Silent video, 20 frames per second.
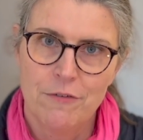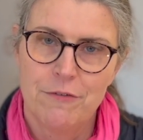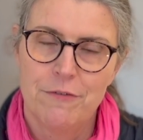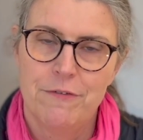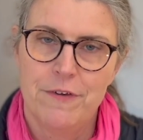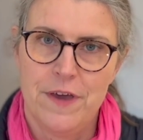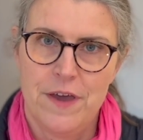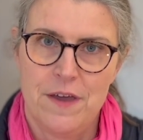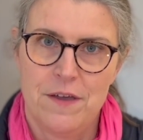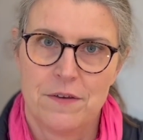
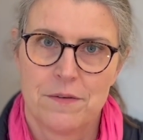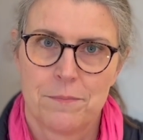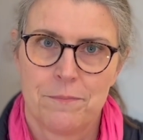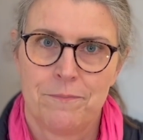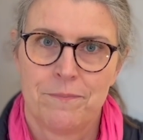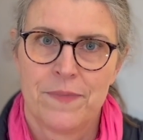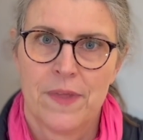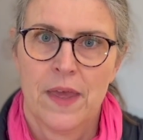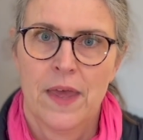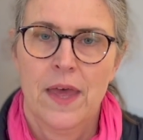Food.
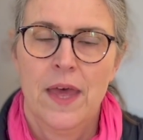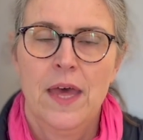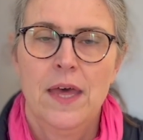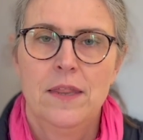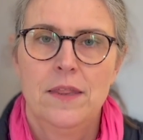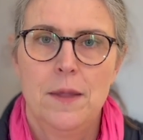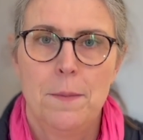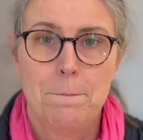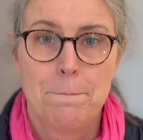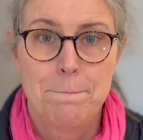
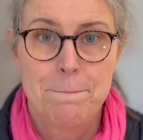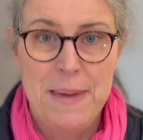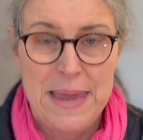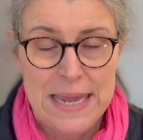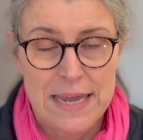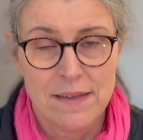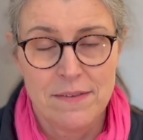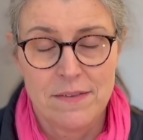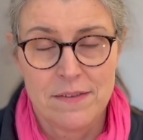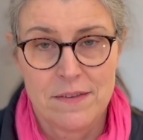The
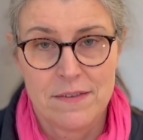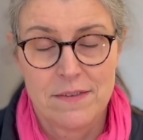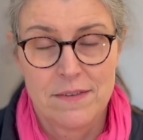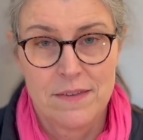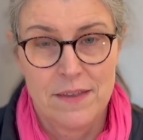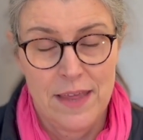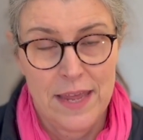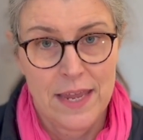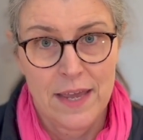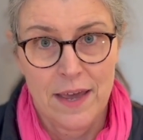biggest
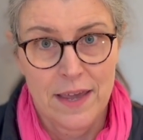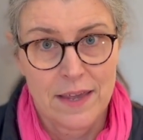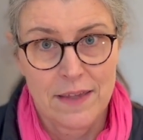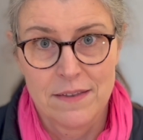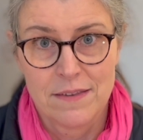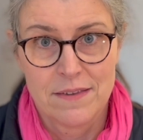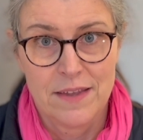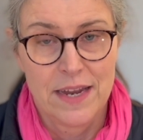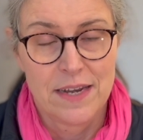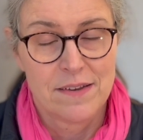thing I
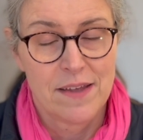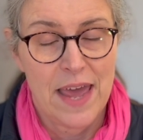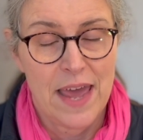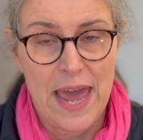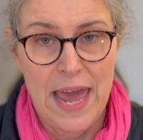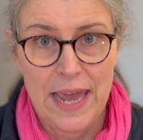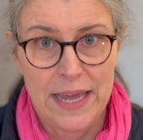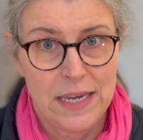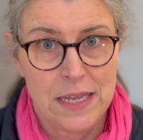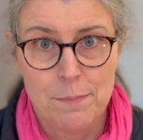can say
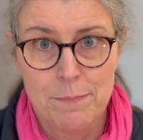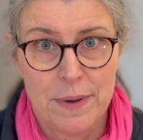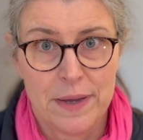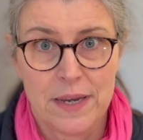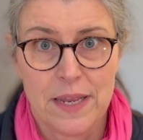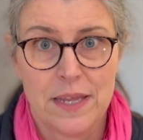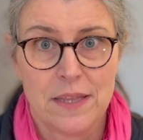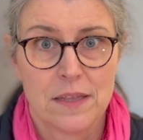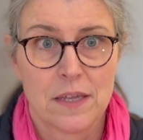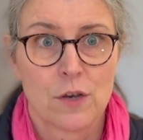to
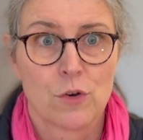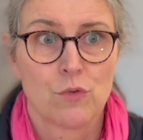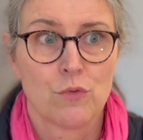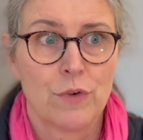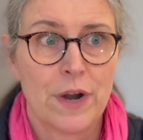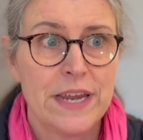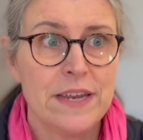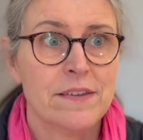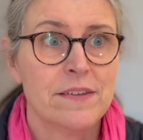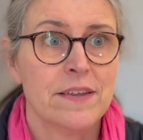anybody, the
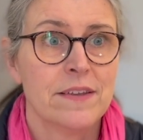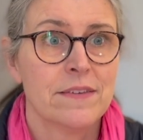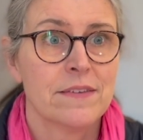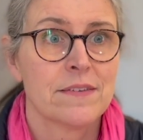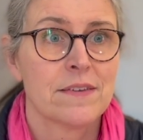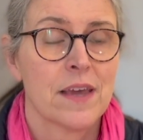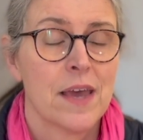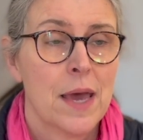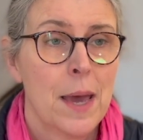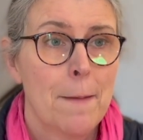
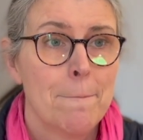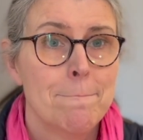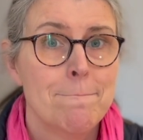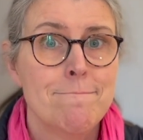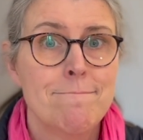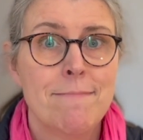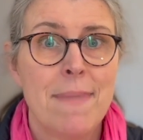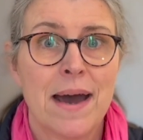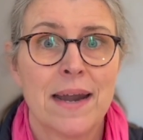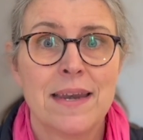greatest
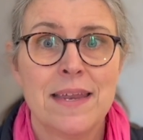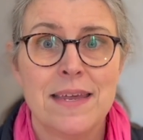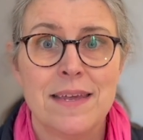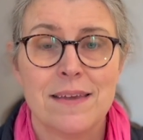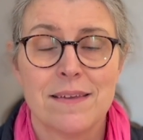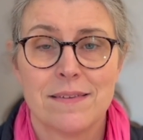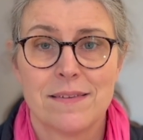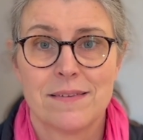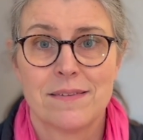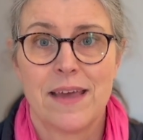
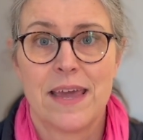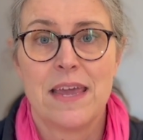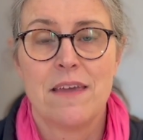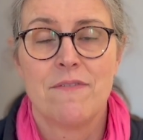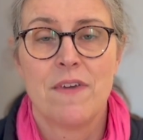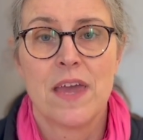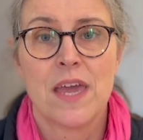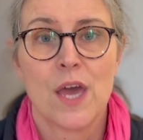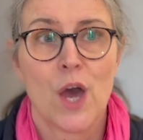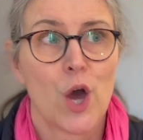money
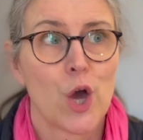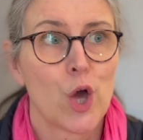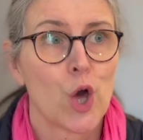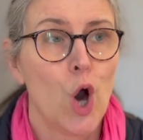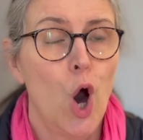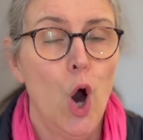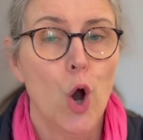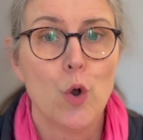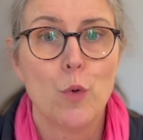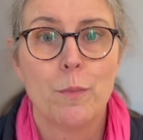saving
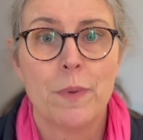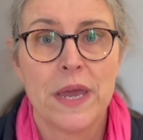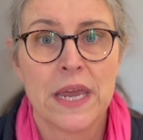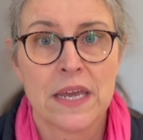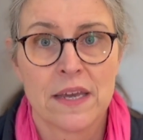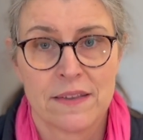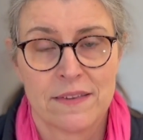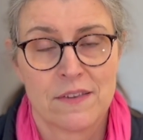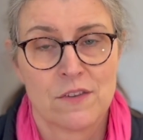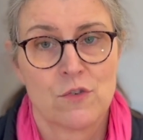
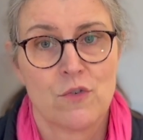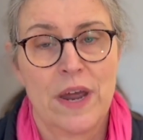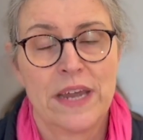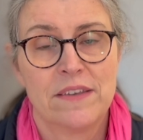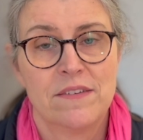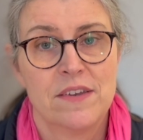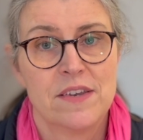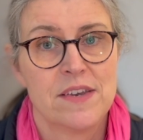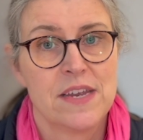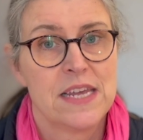coping
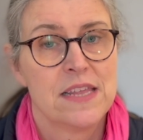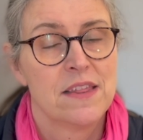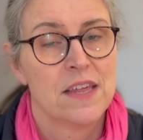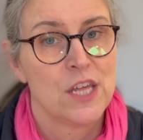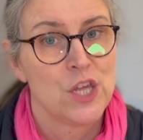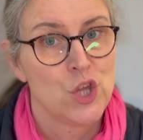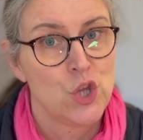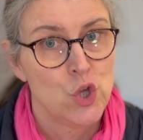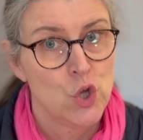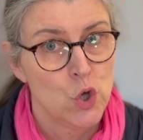strategy that
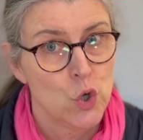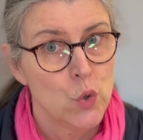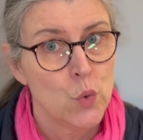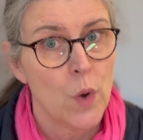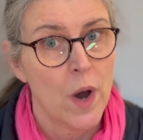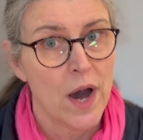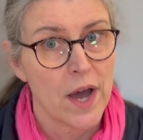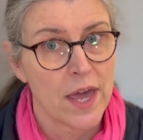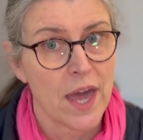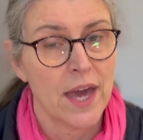
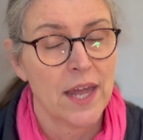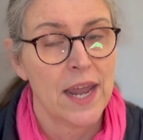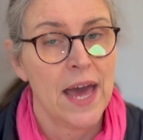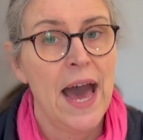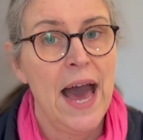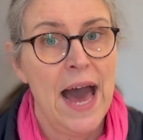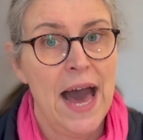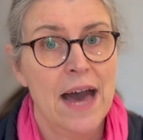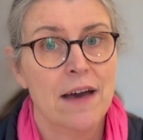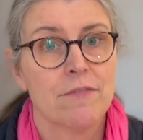you are going to
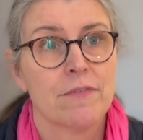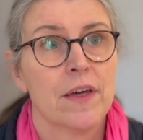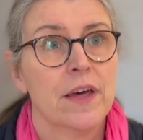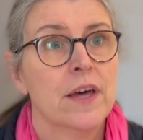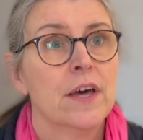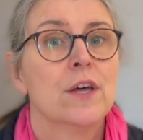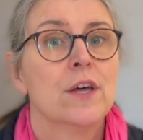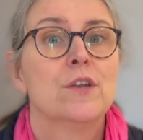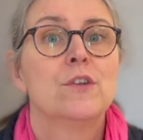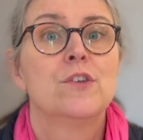have
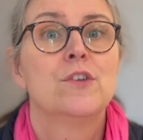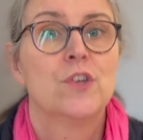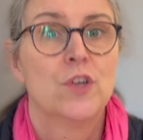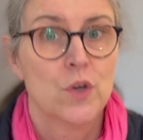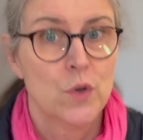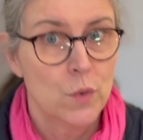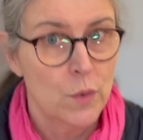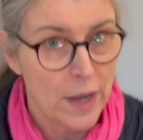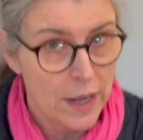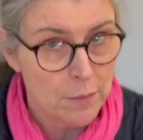
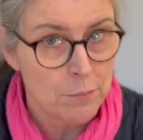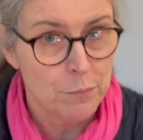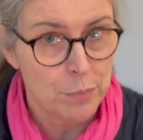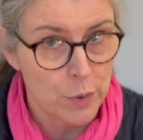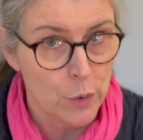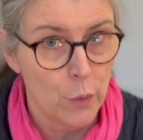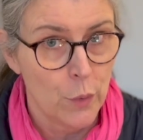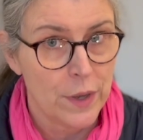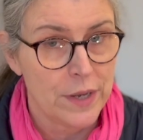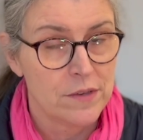to
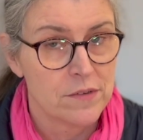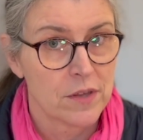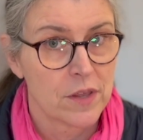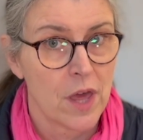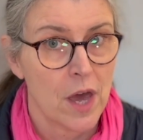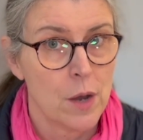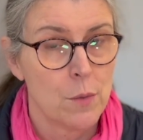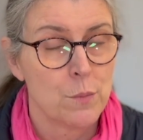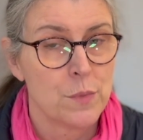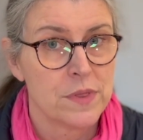employ to
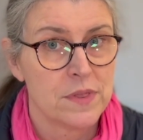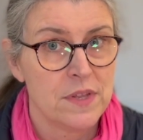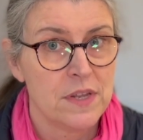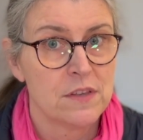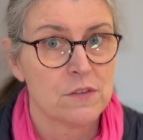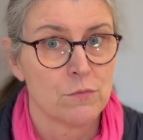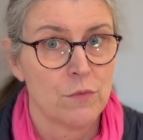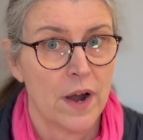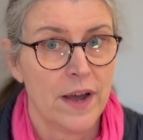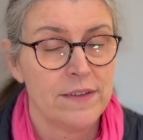cope with
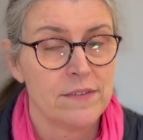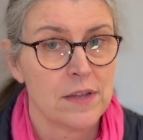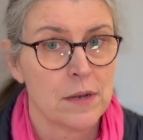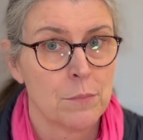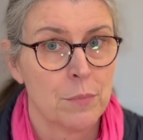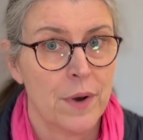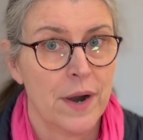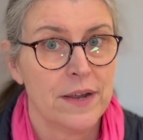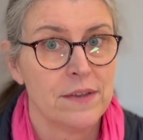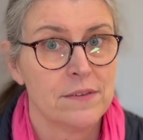these rising
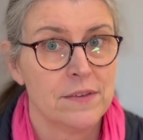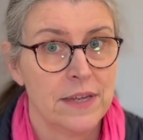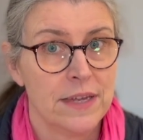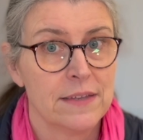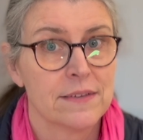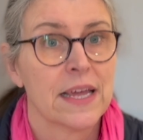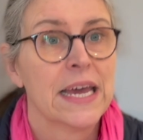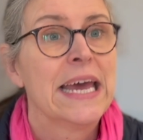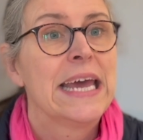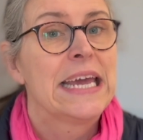
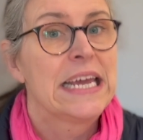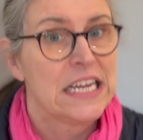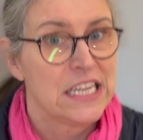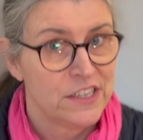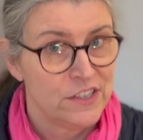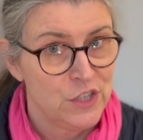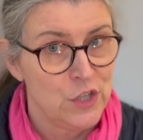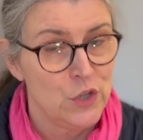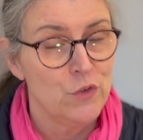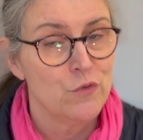prices, is
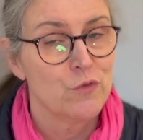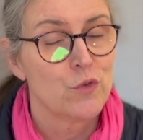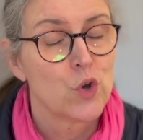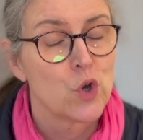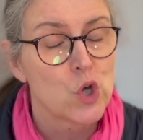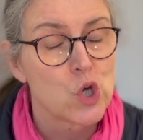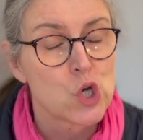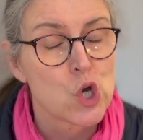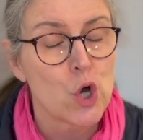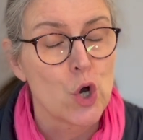you've
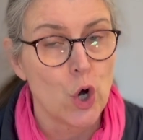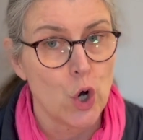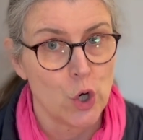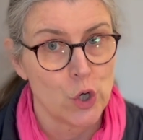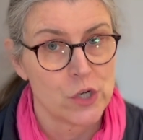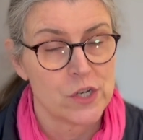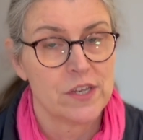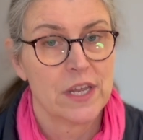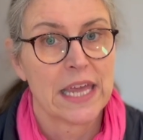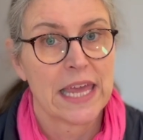
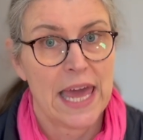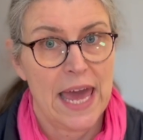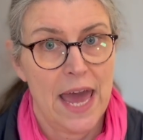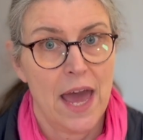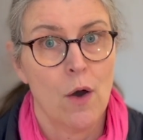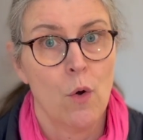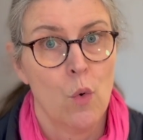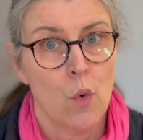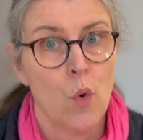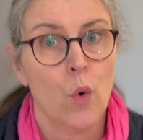got to
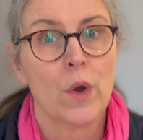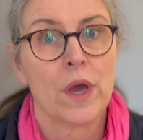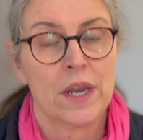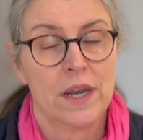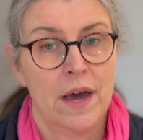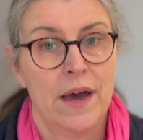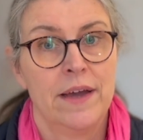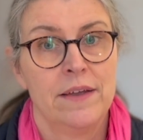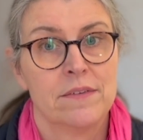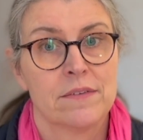get
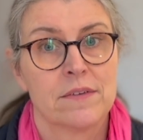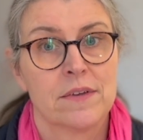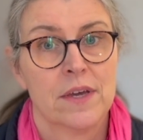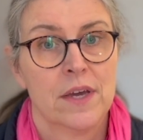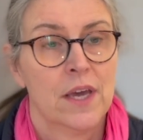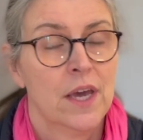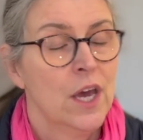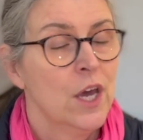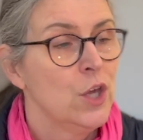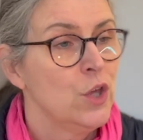organized.
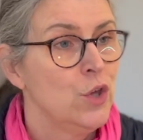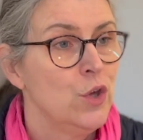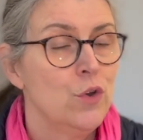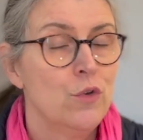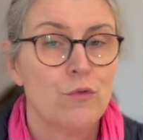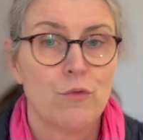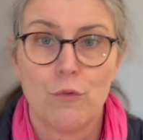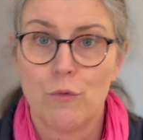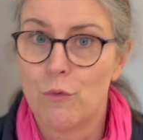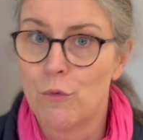
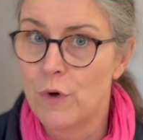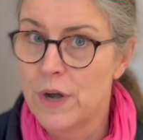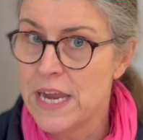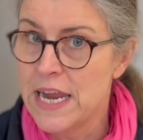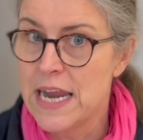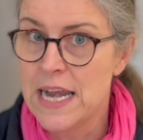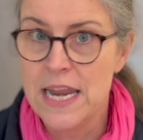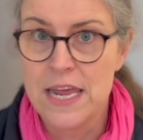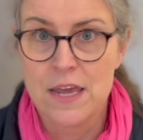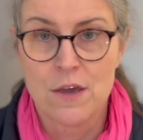You've
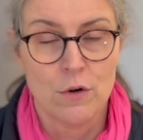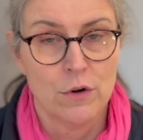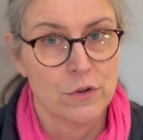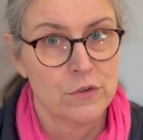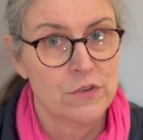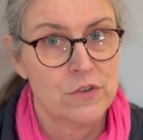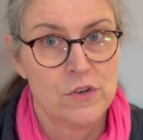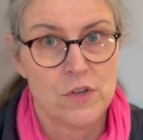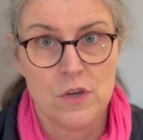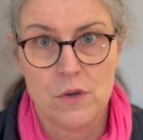really got
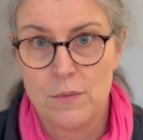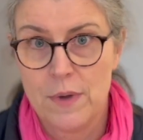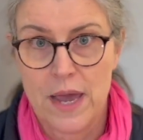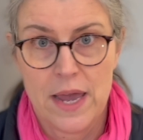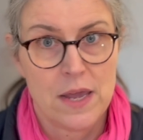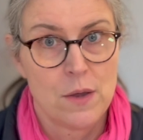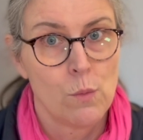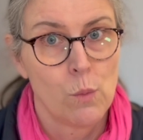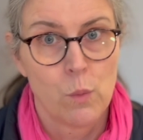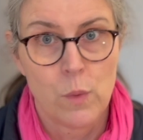to do
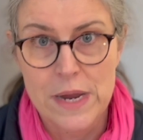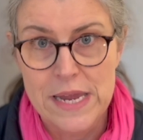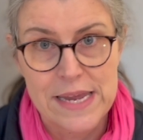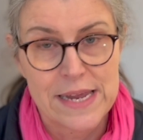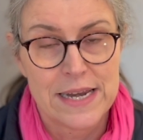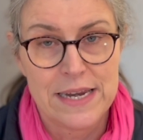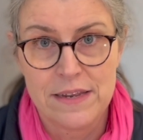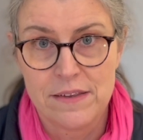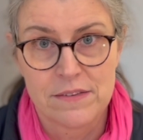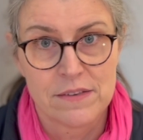a
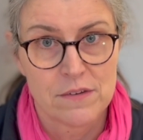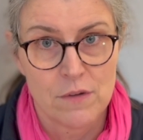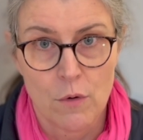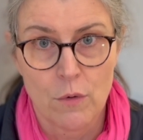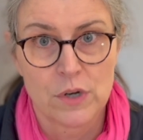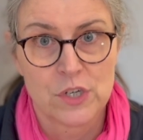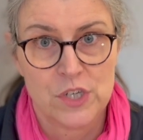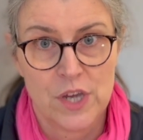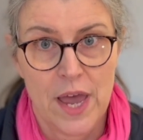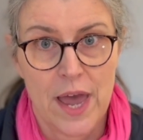weekly
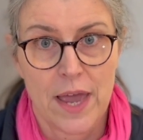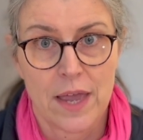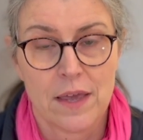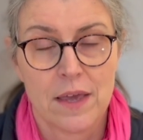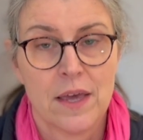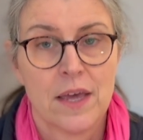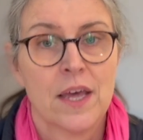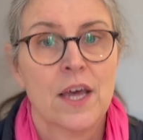stock check.